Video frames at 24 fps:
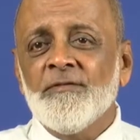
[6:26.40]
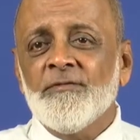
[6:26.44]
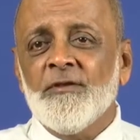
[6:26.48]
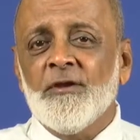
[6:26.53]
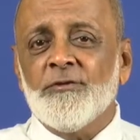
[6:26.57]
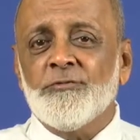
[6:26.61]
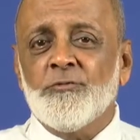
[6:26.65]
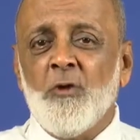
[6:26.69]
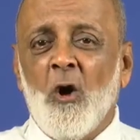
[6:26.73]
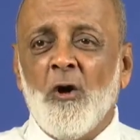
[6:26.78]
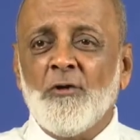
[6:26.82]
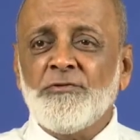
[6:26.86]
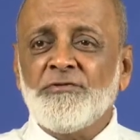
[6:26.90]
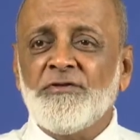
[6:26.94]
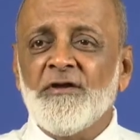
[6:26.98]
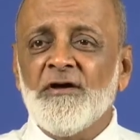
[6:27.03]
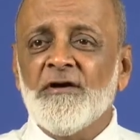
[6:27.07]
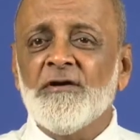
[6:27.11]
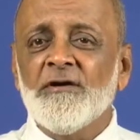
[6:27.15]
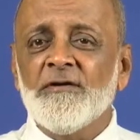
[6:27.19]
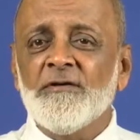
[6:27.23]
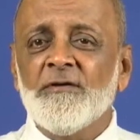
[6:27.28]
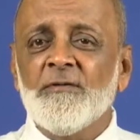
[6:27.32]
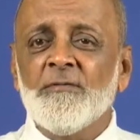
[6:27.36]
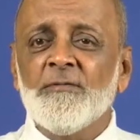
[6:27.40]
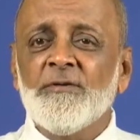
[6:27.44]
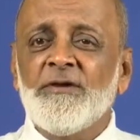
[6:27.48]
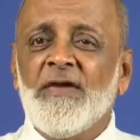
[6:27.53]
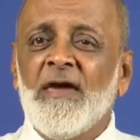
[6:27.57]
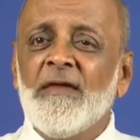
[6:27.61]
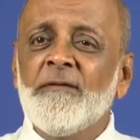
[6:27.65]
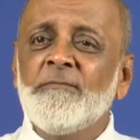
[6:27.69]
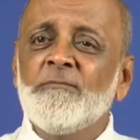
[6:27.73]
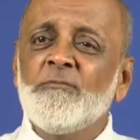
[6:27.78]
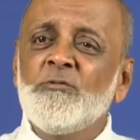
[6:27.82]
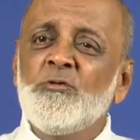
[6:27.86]
The doctor
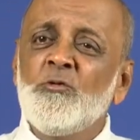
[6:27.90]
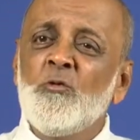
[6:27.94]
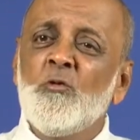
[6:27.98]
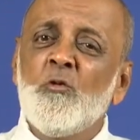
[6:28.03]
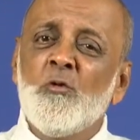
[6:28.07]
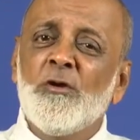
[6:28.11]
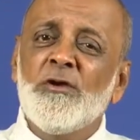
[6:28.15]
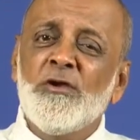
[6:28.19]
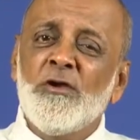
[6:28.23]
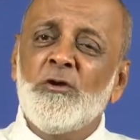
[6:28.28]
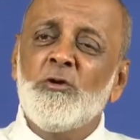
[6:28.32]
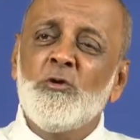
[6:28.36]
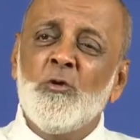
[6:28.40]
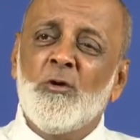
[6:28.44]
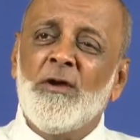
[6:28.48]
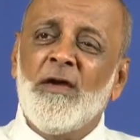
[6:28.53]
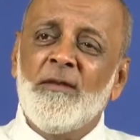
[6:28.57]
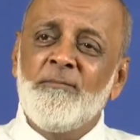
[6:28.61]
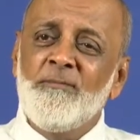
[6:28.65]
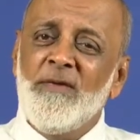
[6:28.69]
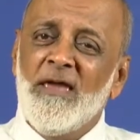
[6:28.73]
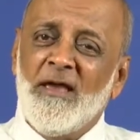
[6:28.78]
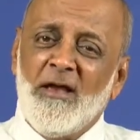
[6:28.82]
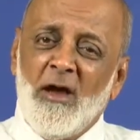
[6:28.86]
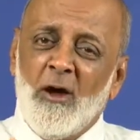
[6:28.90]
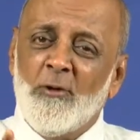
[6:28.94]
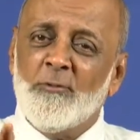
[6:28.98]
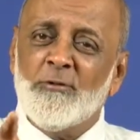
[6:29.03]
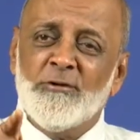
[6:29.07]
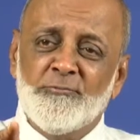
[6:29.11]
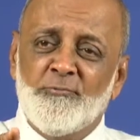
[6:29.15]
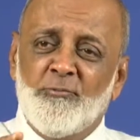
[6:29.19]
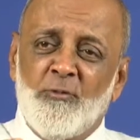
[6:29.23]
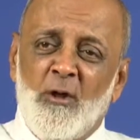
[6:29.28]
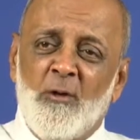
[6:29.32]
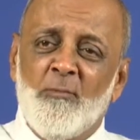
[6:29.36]
can, you can make
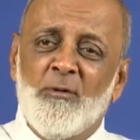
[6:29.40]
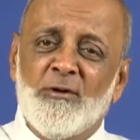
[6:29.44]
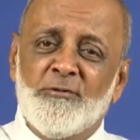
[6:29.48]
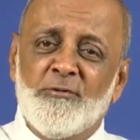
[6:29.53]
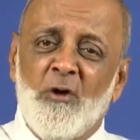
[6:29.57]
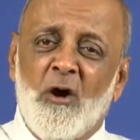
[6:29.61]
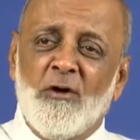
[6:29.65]
out from a